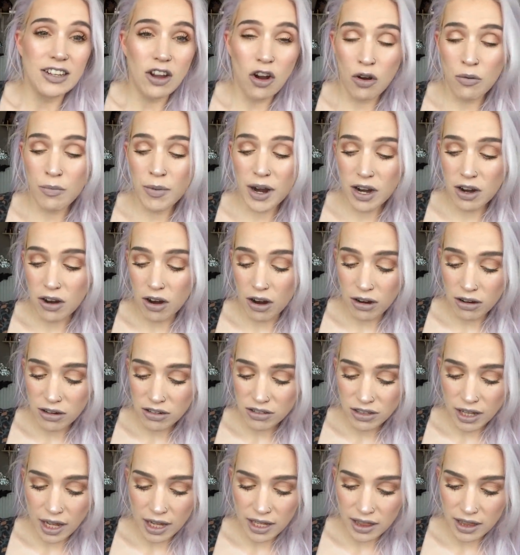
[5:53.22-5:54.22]
Oh, my
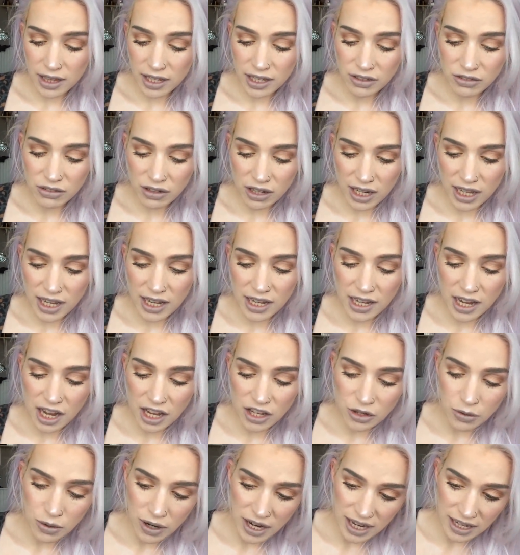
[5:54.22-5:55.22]
gosh. Like, literally, are
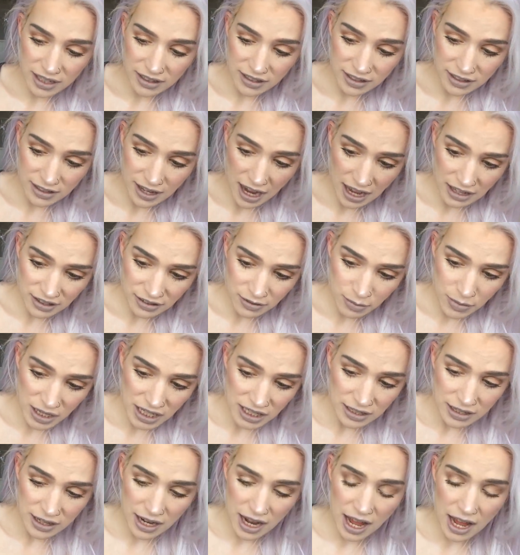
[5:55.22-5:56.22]
you here to test
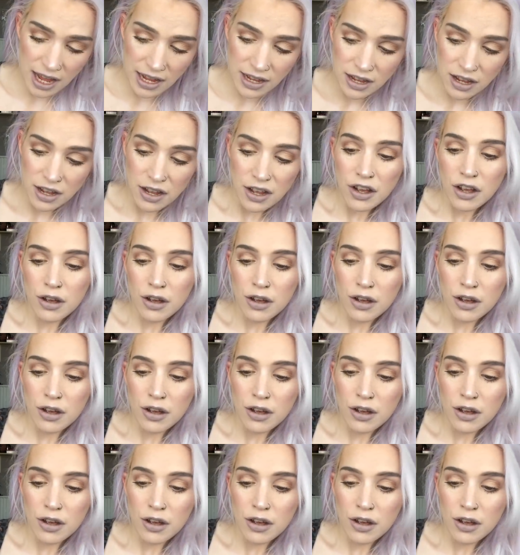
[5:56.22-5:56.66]
me today?